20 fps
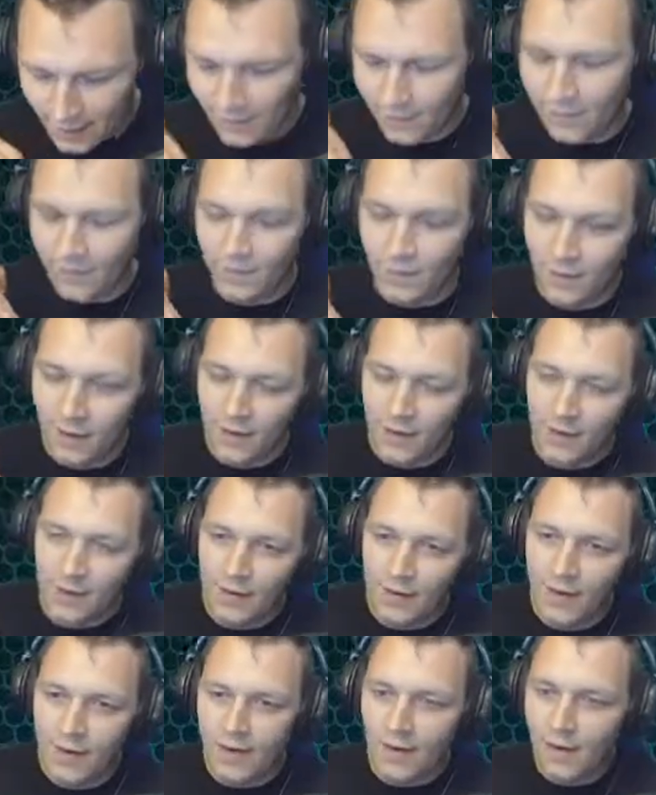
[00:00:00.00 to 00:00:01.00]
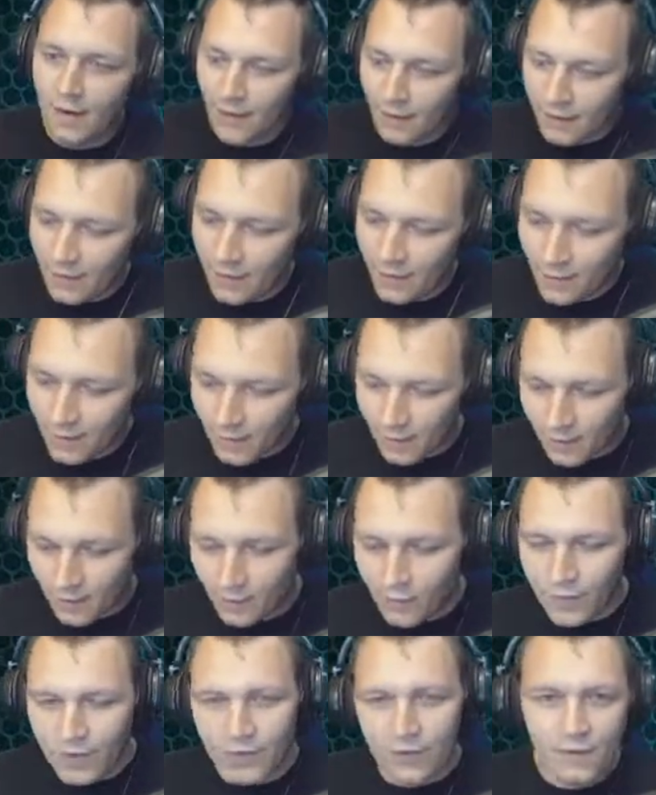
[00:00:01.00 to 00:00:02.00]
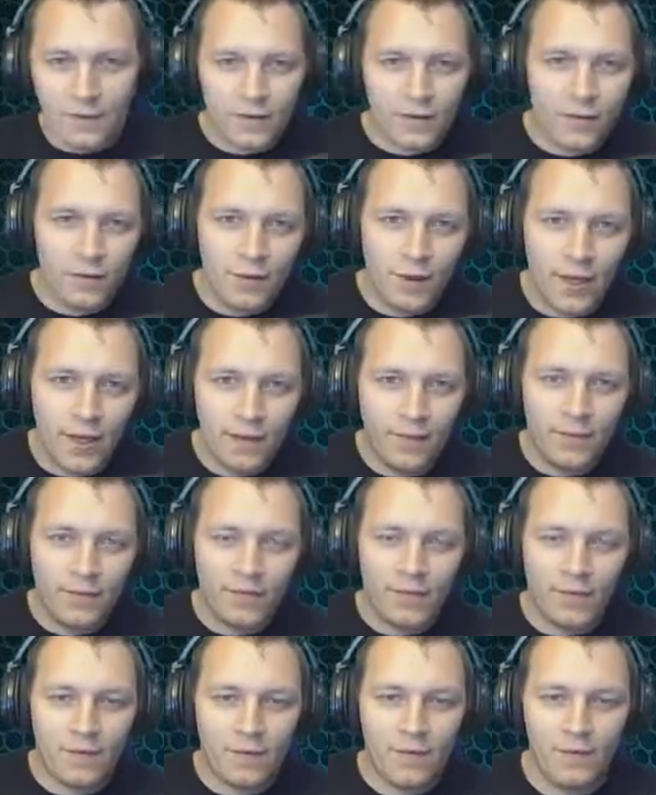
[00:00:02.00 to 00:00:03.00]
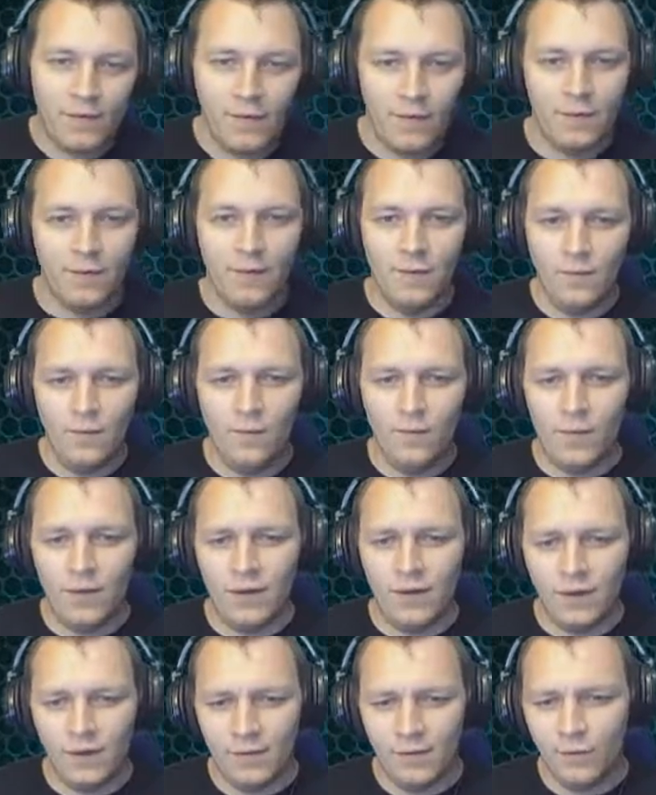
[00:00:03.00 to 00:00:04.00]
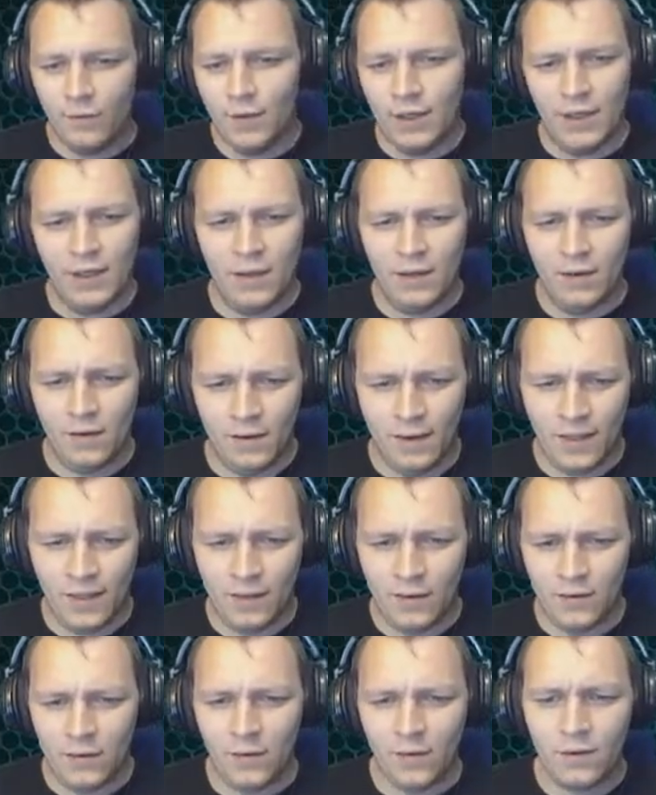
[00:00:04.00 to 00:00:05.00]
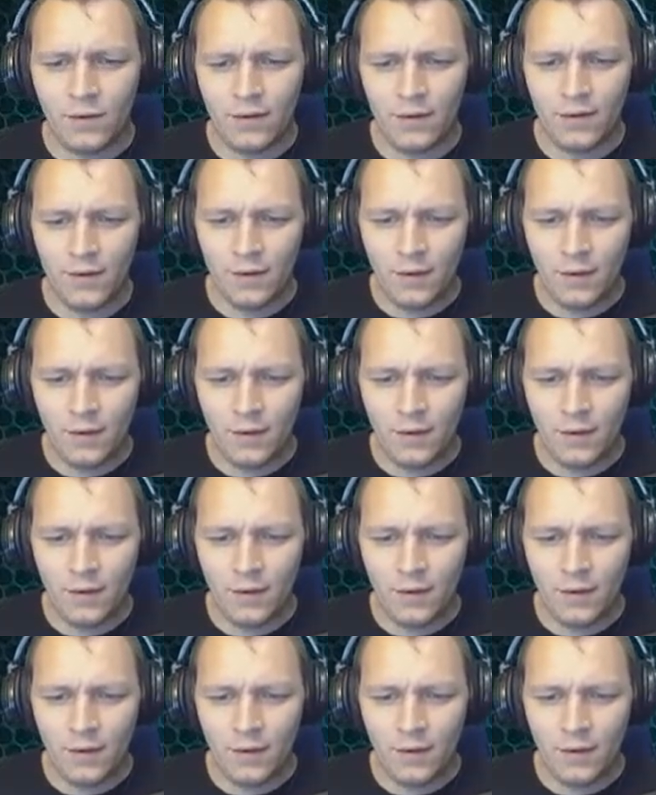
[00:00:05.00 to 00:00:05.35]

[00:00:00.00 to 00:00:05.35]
It's the original two games weren't really all that good.